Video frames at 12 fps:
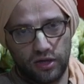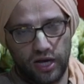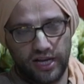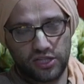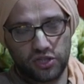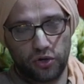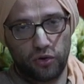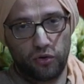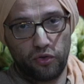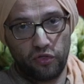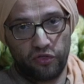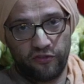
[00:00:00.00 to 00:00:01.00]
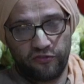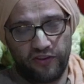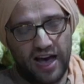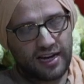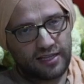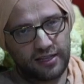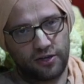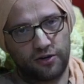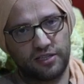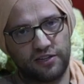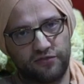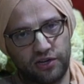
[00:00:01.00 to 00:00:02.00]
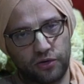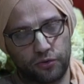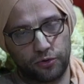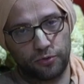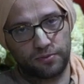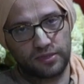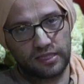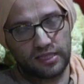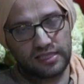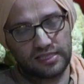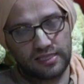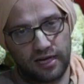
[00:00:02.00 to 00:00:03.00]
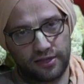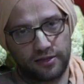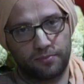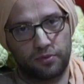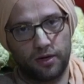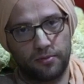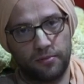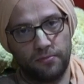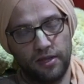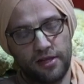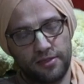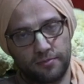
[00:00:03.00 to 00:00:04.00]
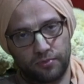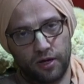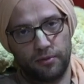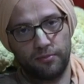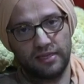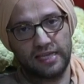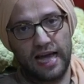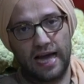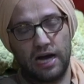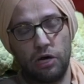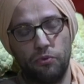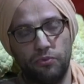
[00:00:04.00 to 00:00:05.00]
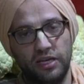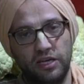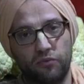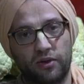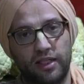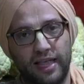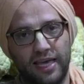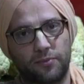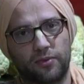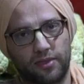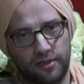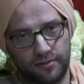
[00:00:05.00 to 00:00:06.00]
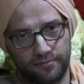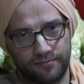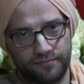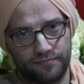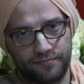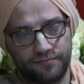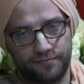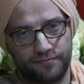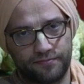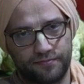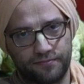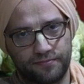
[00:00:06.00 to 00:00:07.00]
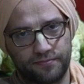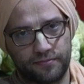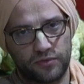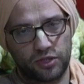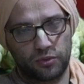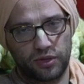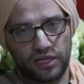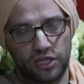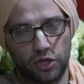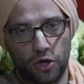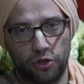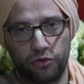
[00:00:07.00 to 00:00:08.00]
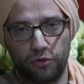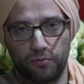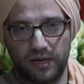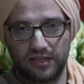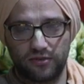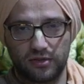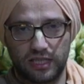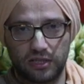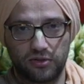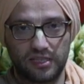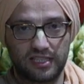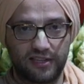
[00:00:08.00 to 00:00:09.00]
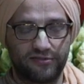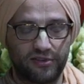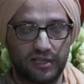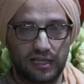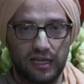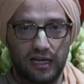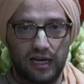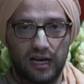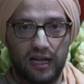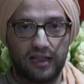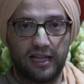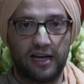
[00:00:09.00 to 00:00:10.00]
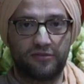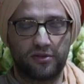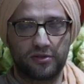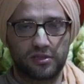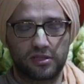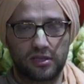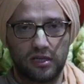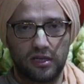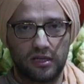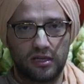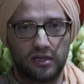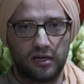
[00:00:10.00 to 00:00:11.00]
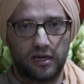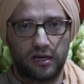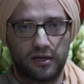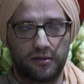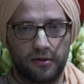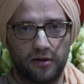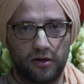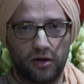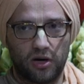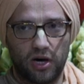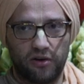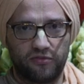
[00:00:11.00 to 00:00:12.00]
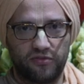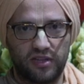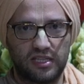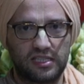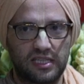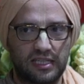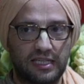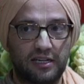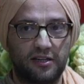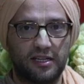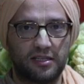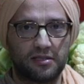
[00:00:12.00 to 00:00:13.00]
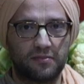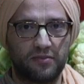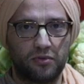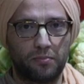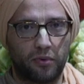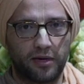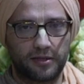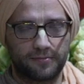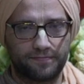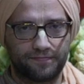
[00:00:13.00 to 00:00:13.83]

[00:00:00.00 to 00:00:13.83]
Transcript: And so the fact that there are different groups is not the problem. The problem is how we relate with them. So we're going to go through Bhaktivinoda Thakur's different uh, levels uh, of this sectarianism viewpoint.